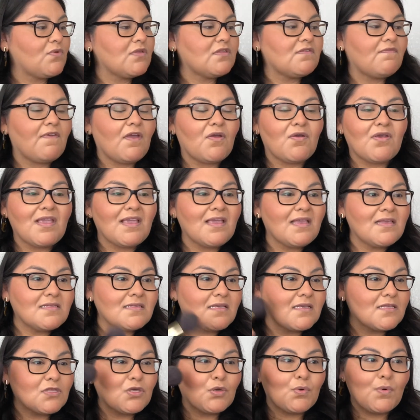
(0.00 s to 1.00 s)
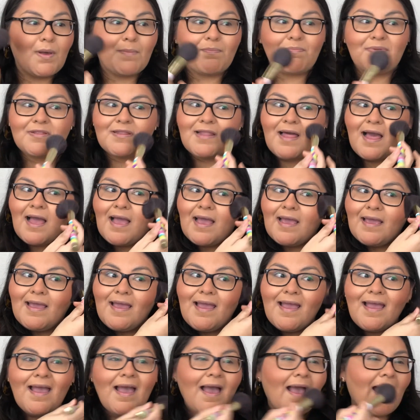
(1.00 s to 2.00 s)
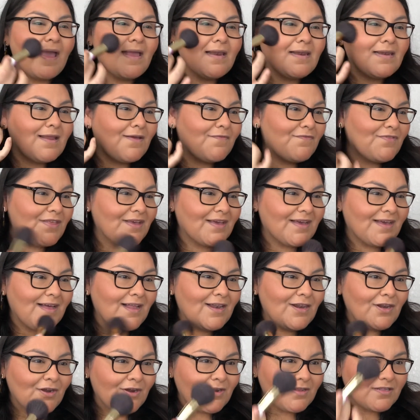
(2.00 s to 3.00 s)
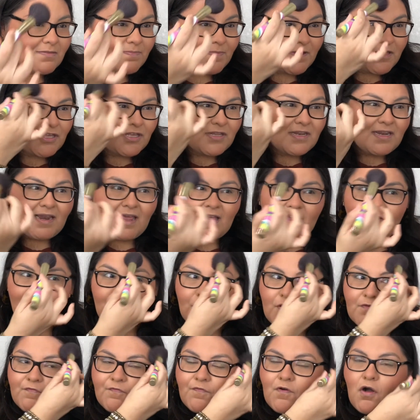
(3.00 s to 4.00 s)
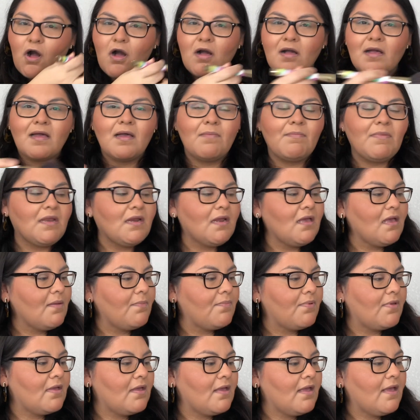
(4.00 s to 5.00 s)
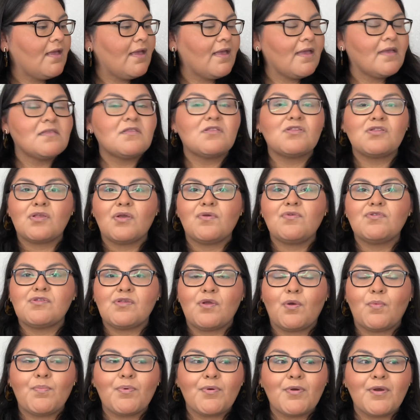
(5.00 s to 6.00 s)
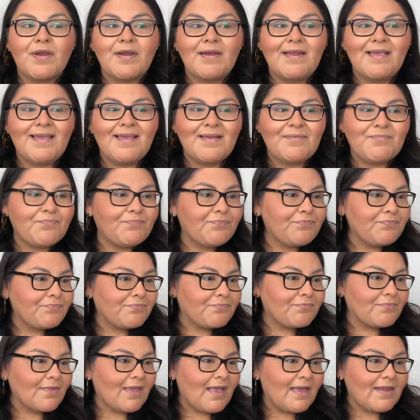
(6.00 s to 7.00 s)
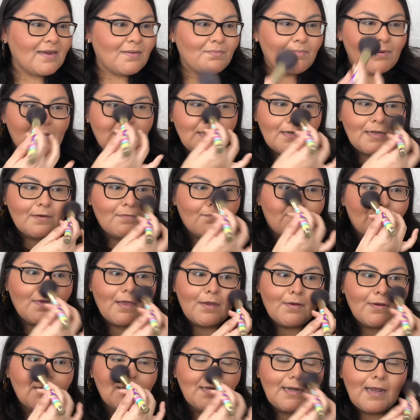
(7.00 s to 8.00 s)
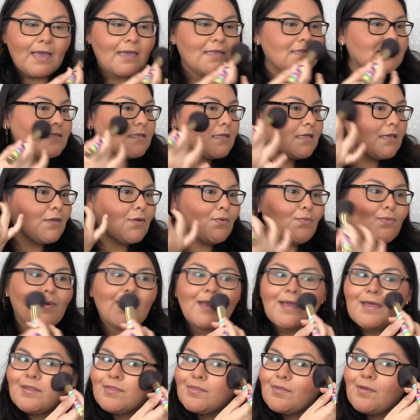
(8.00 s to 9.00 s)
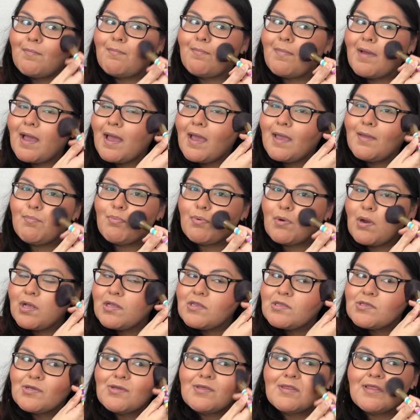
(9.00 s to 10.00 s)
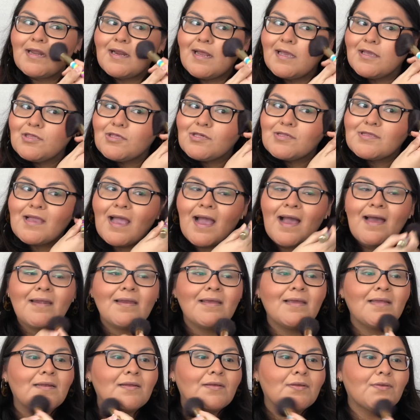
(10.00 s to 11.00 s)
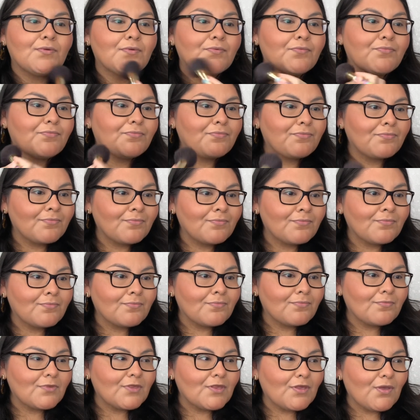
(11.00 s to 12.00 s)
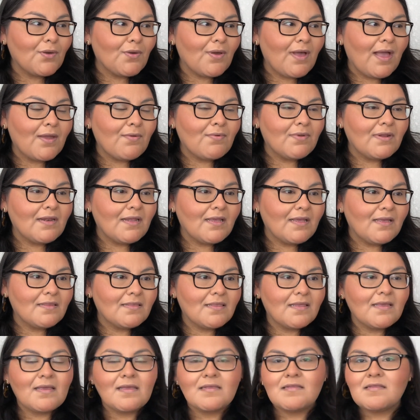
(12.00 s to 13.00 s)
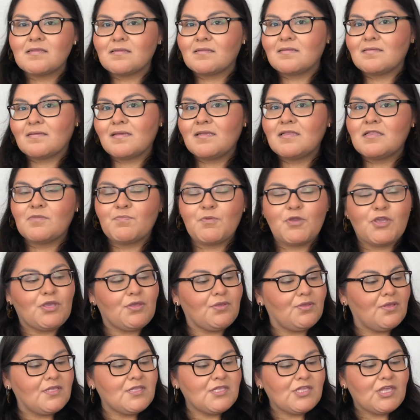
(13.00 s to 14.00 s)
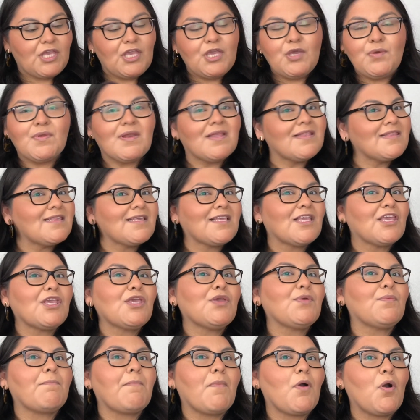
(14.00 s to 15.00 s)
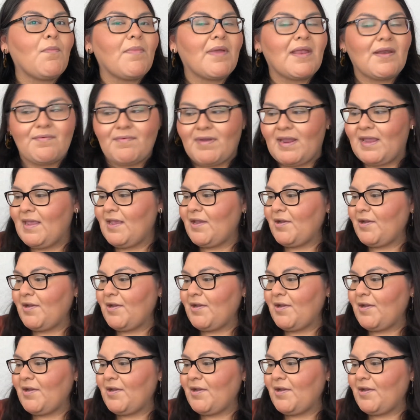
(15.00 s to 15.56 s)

very easy to apply. I love the color, especially like for fall coming up. It's so pretty, and it blended very nicely with my bronzer that I just added. So I really think it's cute. It's a cute moment right here.